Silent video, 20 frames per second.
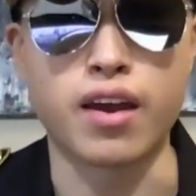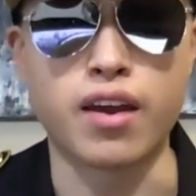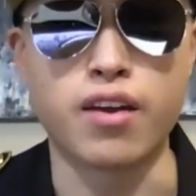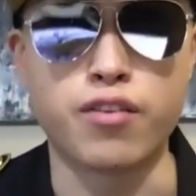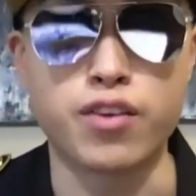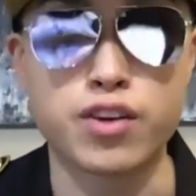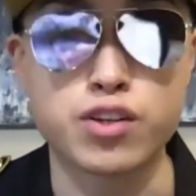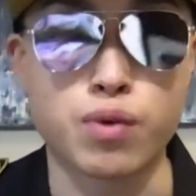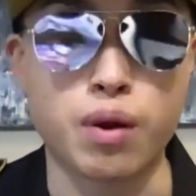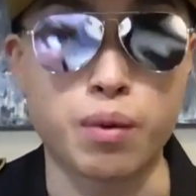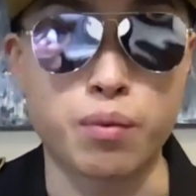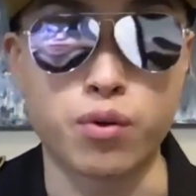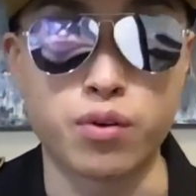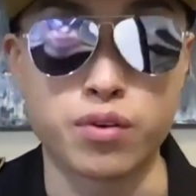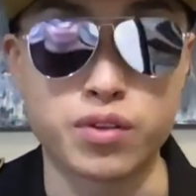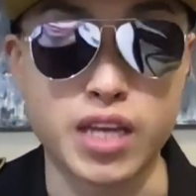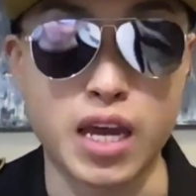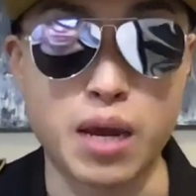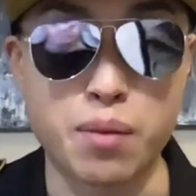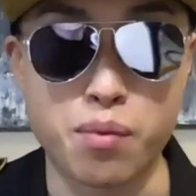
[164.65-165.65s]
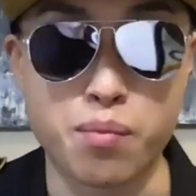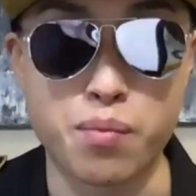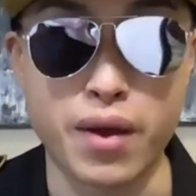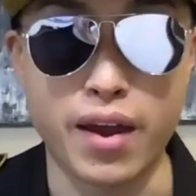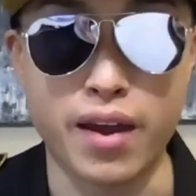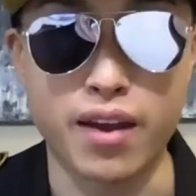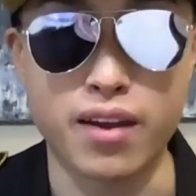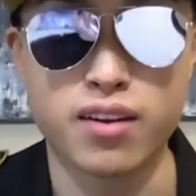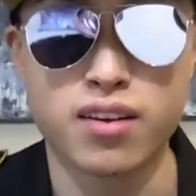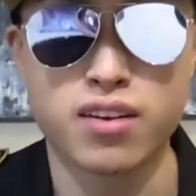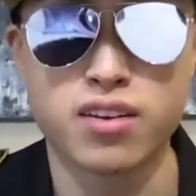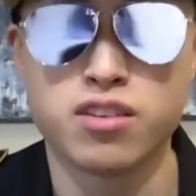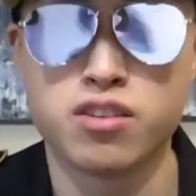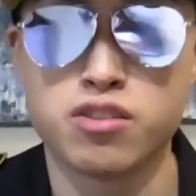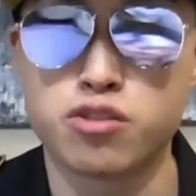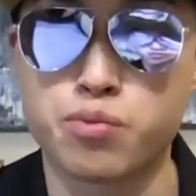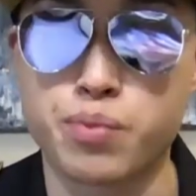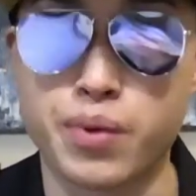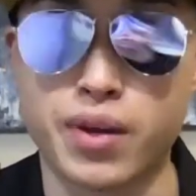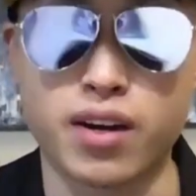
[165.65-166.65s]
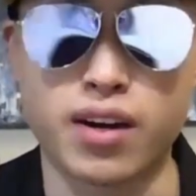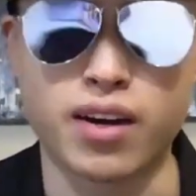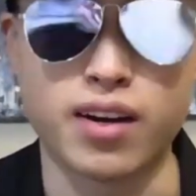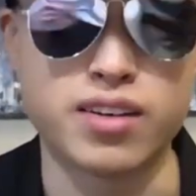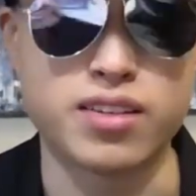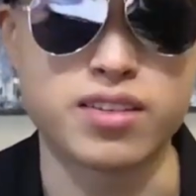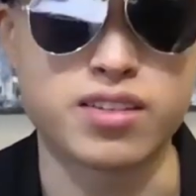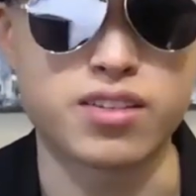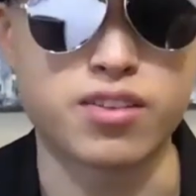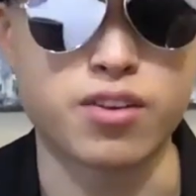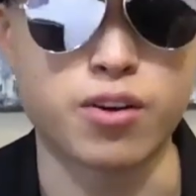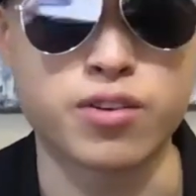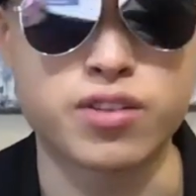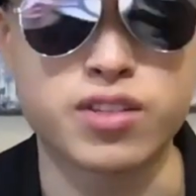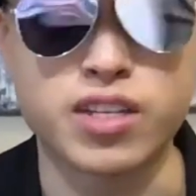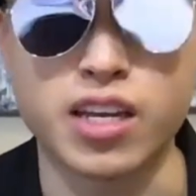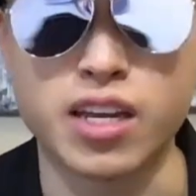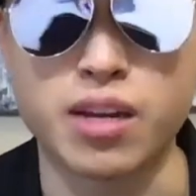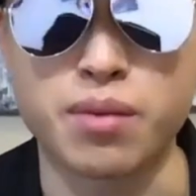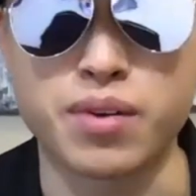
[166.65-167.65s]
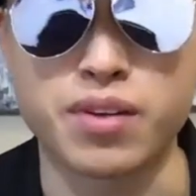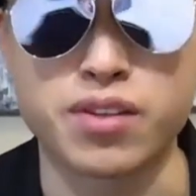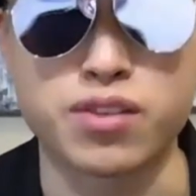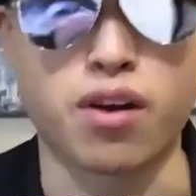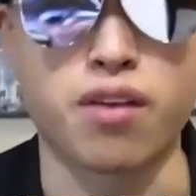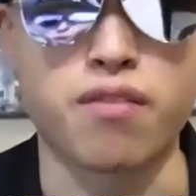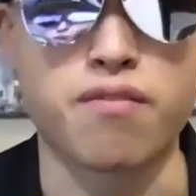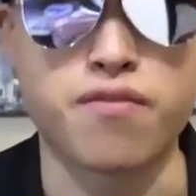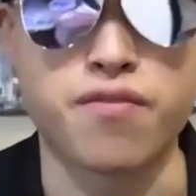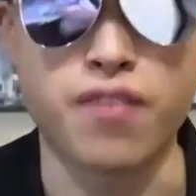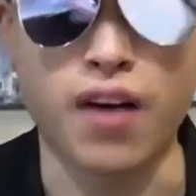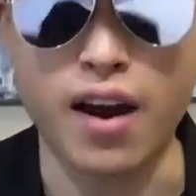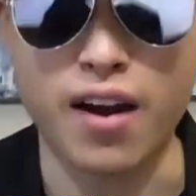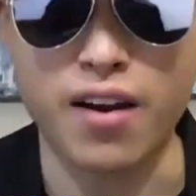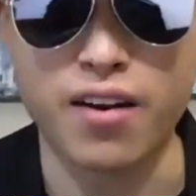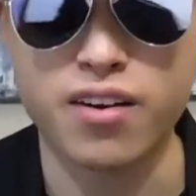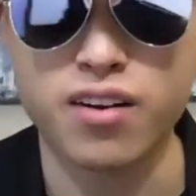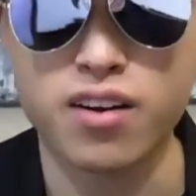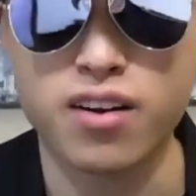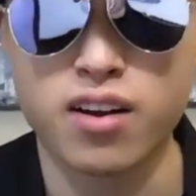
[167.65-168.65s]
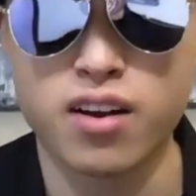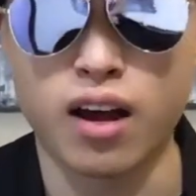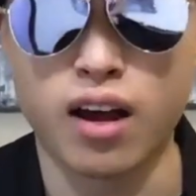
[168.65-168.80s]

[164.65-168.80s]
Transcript: And the reason why I'm going Tampa Bay is because their team is on fire.